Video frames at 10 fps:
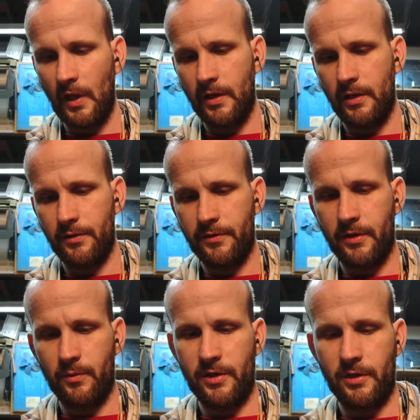Another
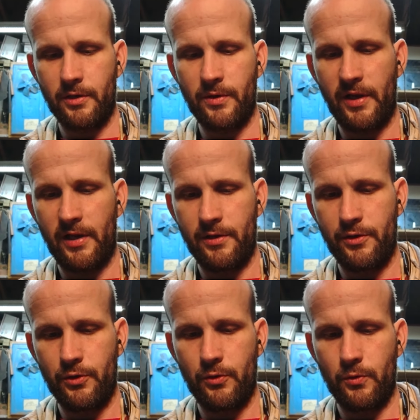thing we can go ahead and
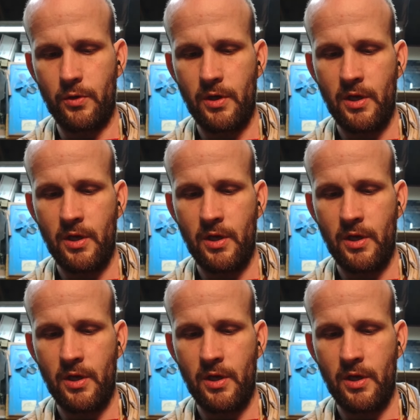do